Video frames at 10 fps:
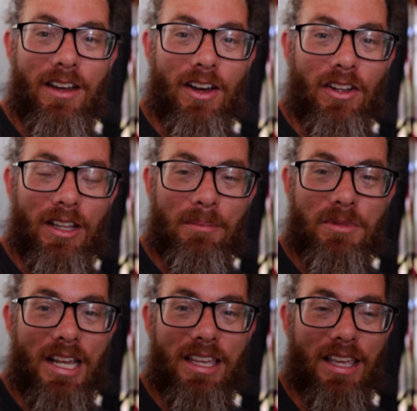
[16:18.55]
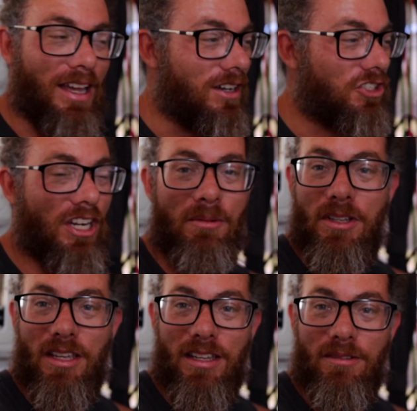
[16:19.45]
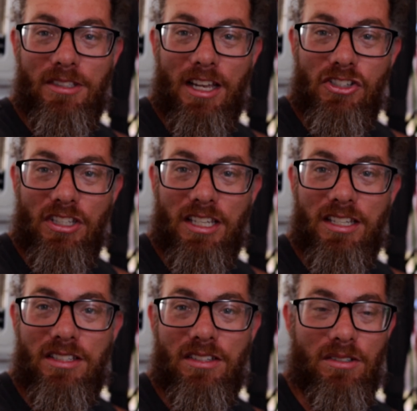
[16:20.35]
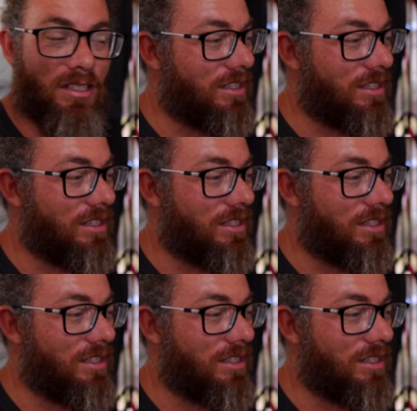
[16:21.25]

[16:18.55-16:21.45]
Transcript: I'll take you out. I'll show you what Tash and the kids are doing,